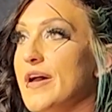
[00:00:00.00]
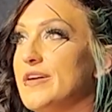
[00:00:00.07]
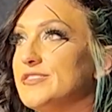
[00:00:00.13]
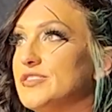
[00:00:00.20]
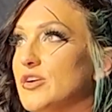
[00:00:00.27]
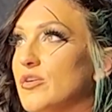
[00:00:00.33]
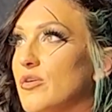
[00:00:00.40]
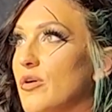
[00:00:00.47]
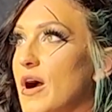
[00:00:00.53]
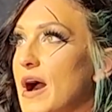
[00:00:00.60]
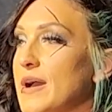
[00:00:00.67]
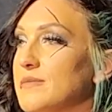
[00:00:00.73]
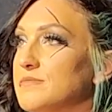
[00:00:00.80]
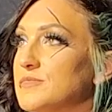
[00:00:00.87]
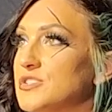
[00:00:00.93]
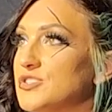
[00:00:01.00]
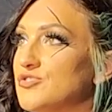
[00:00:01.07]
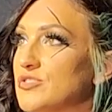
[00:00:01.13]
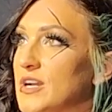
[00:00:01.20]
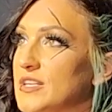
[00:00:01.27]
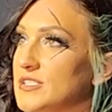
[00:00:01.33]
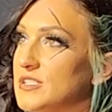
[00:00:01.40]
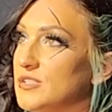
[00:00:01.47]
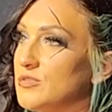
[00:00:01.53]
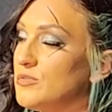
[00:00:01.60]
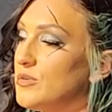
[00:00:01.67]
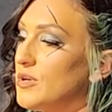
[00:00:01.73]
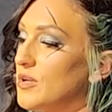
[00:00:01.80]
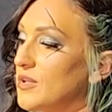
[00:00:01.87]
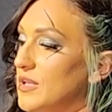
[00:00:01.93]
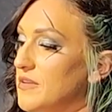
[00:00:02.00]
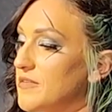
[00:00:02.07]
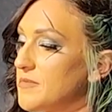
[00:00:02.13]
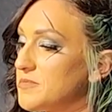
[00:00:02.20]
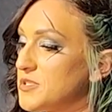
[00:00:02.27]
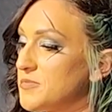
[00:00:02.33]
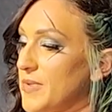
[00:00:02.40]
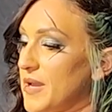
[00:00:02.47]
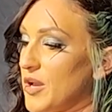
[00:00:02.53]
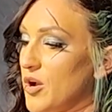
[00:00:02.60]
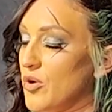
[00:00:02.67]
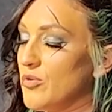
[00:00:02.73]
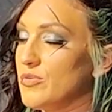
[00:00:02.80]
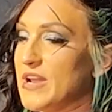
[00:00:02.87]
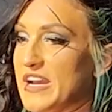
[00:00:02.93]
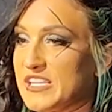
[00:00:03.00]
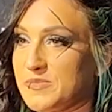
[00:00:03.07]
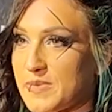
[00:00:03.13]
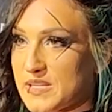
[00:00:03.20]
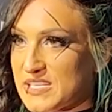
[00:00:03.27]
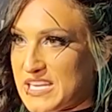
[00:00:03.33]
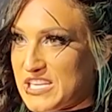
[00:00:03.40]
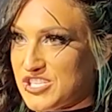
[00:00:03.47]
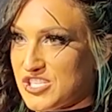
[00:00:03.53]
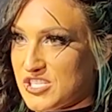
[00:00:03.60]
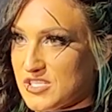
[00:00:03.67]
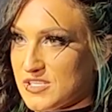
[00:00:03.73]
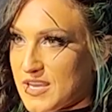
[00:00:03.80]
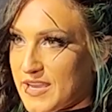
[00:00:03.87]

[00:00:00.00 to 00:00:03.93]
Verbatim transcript: So I'm just trying to live up to my own expectations.